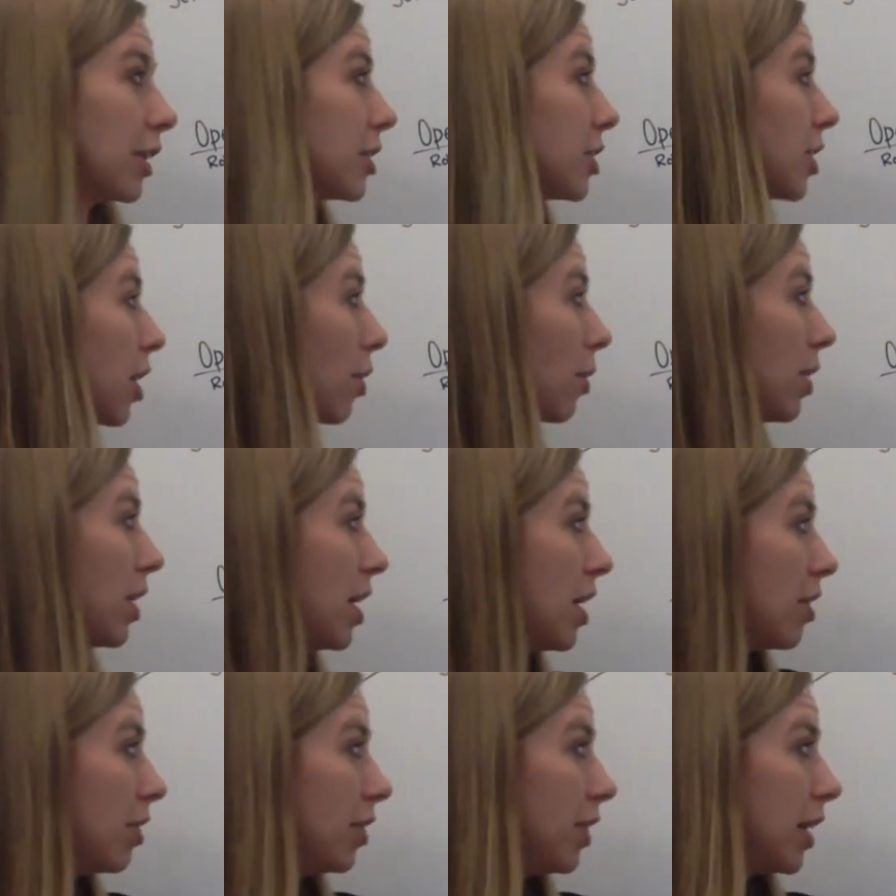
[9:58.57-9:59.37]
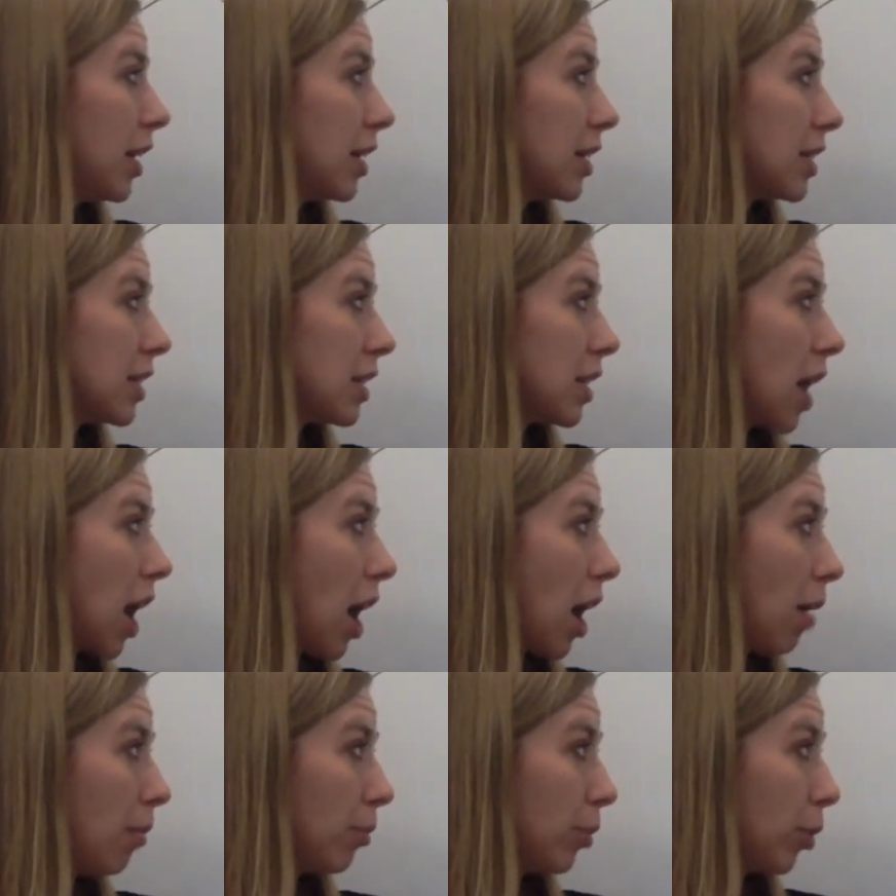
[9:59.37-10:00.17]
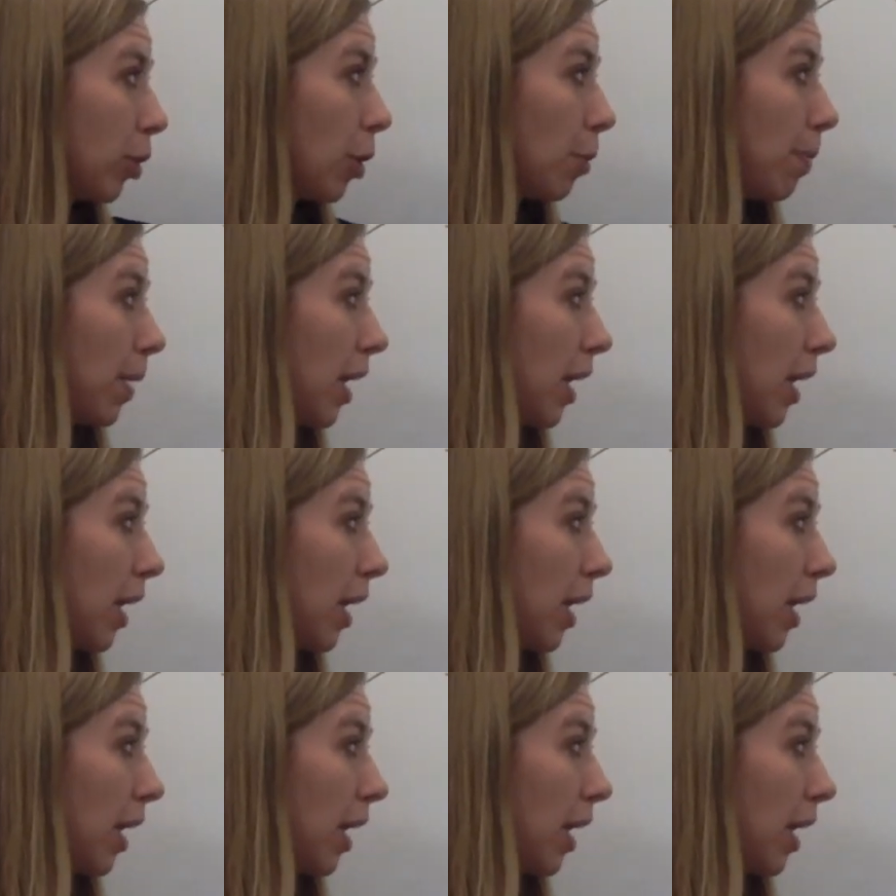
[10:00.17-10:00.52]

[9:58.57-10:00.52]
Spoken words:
And so this group